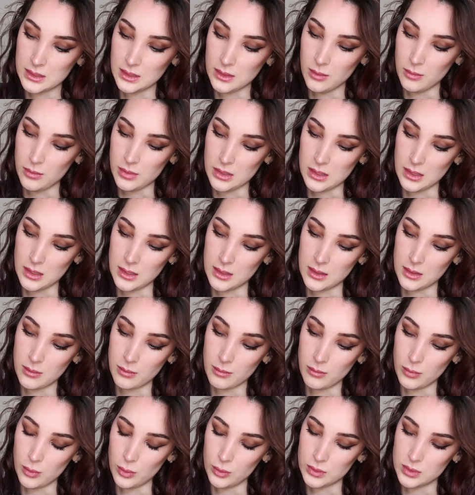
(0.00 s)
going to be
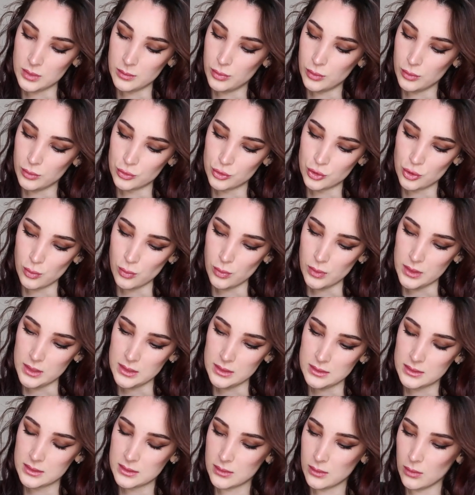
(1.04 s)
like multiple
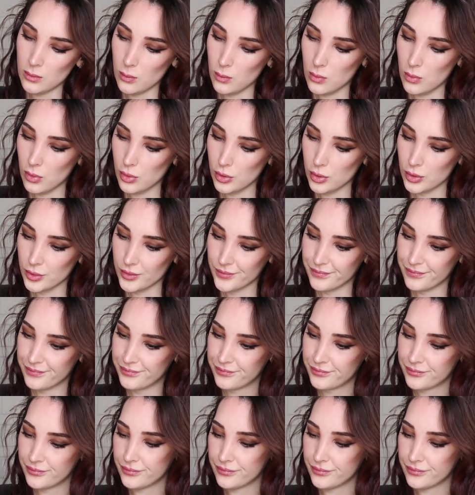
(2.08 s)
choice, or